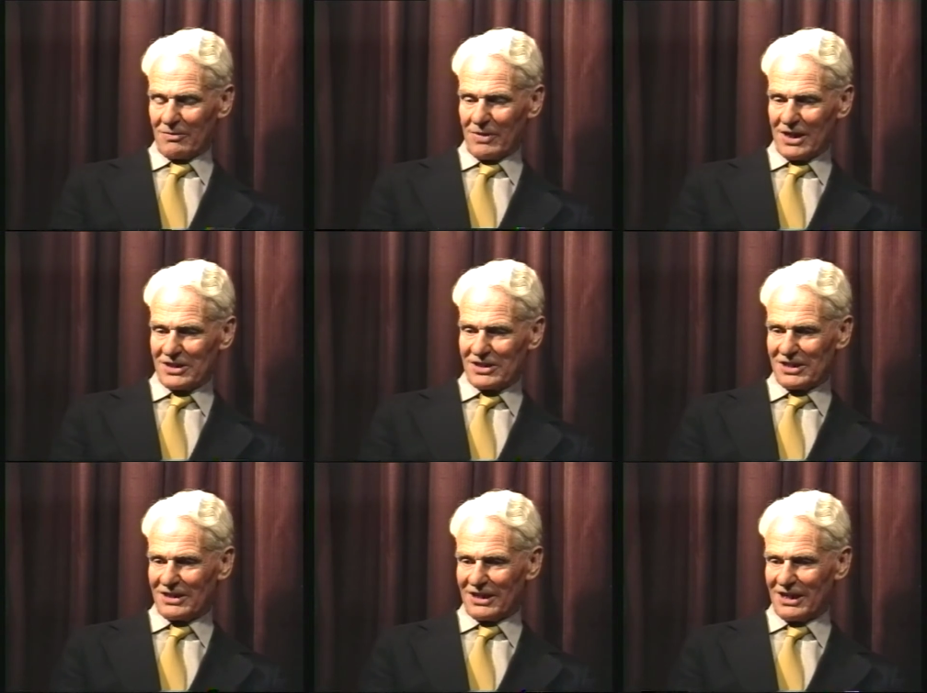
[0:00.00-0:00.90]
places
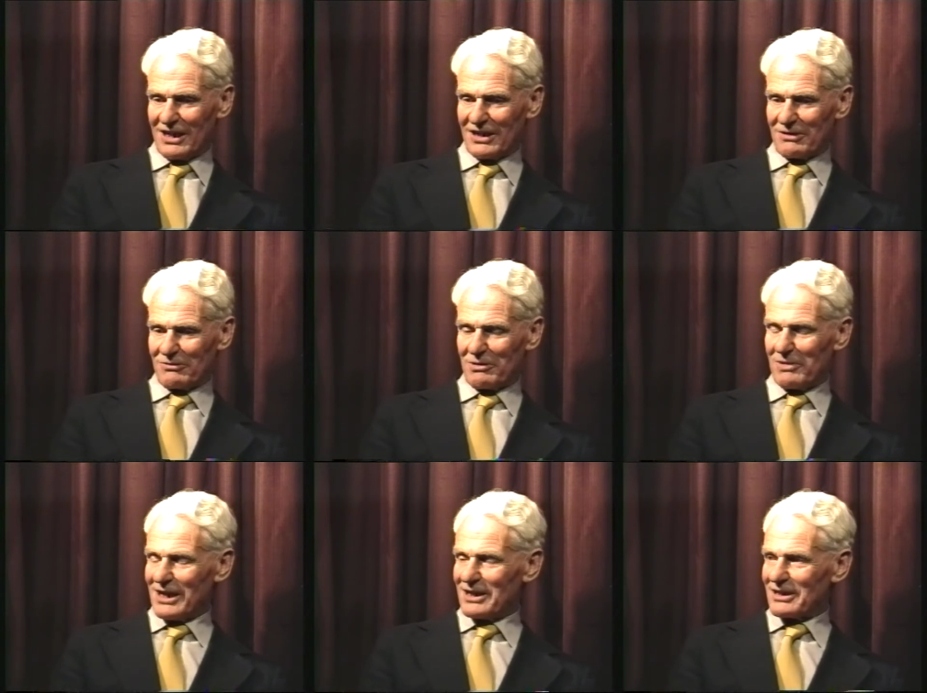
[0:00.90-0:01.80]
in the yard were
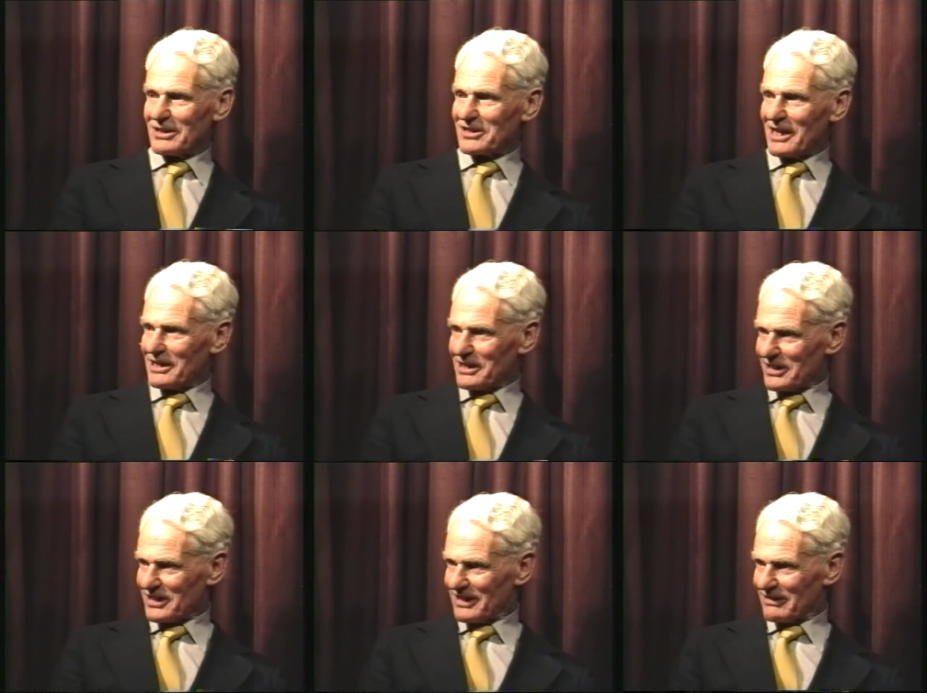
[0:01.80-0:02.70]
made into studies,
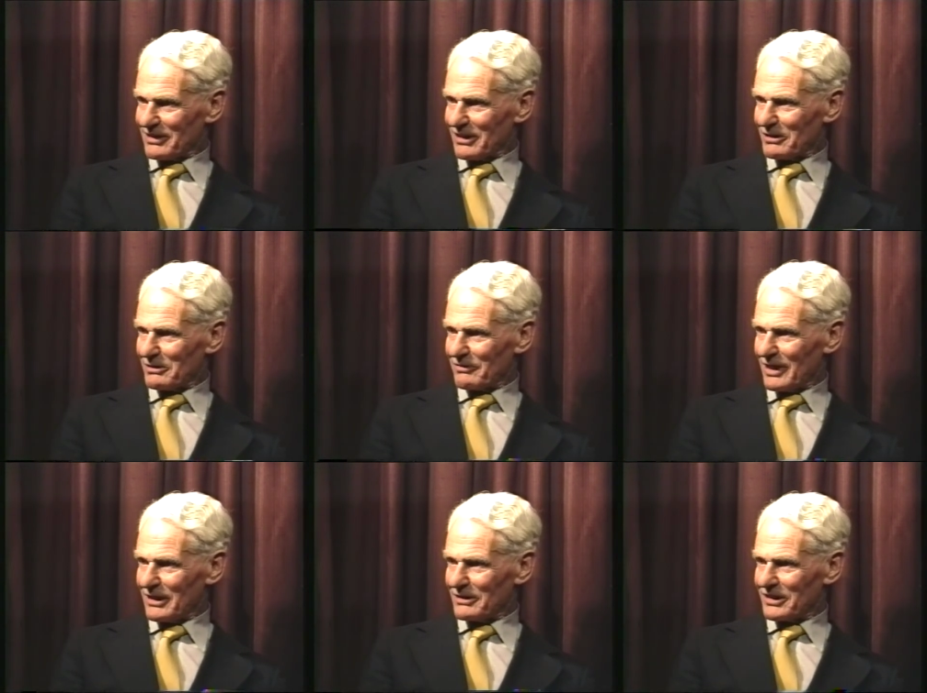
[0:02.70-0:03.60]
which I thought was
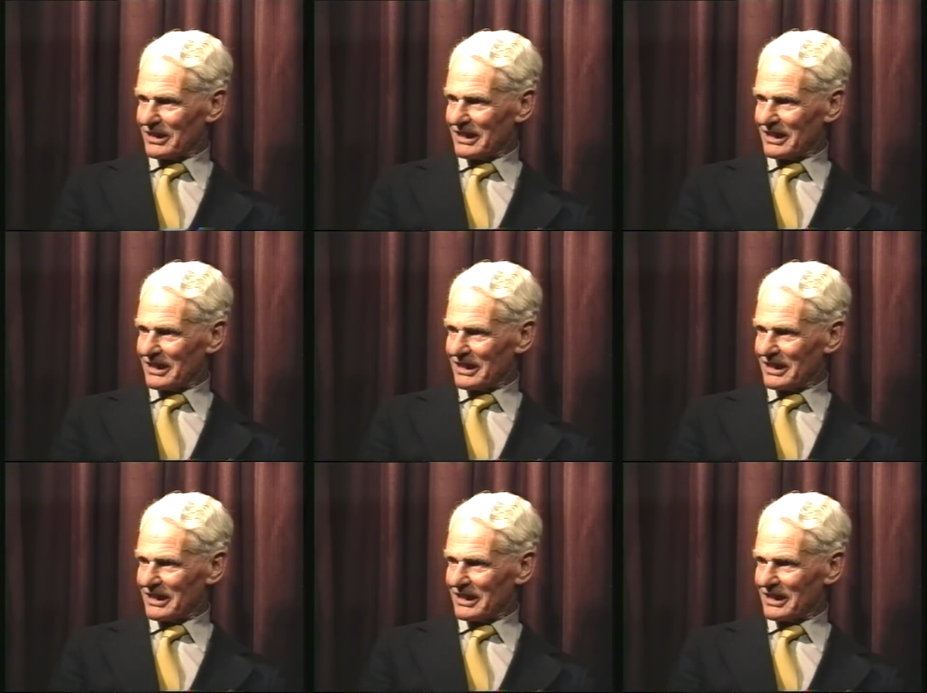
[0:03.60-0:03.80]
very good.